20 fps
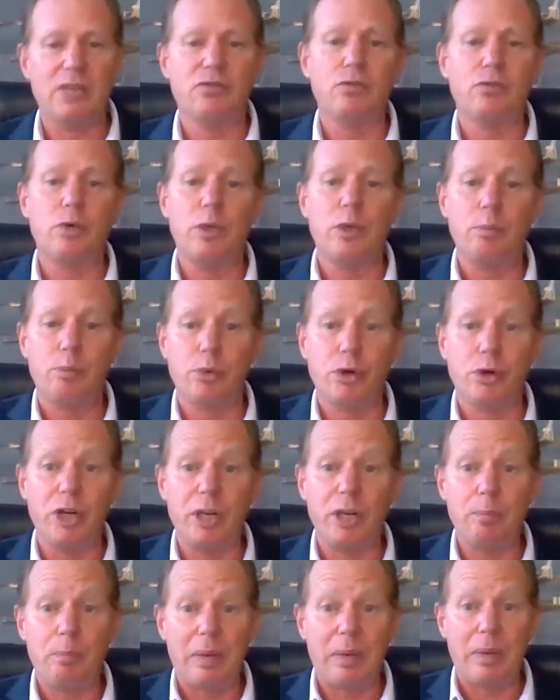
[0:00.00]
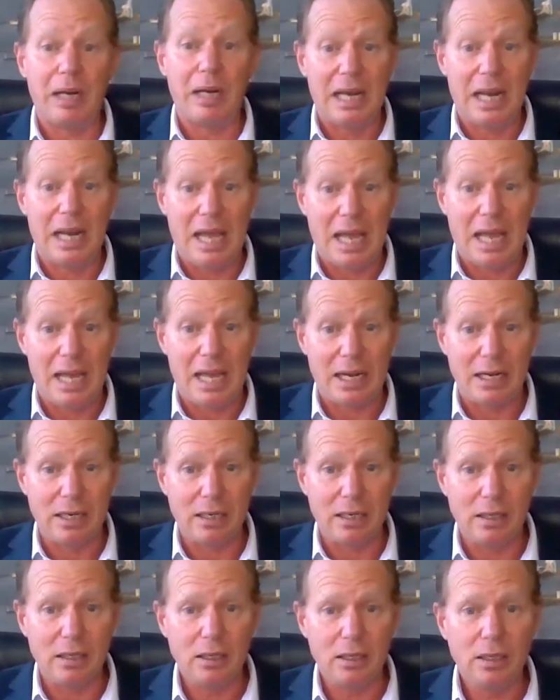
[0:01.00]
if we pre
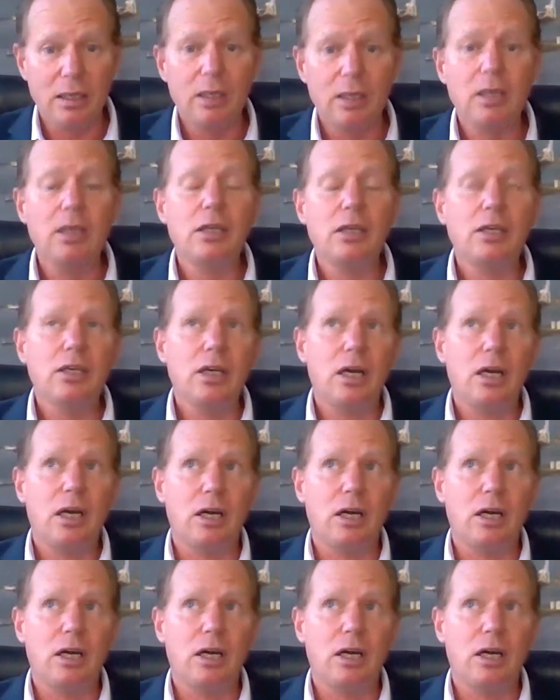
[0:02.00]
plan.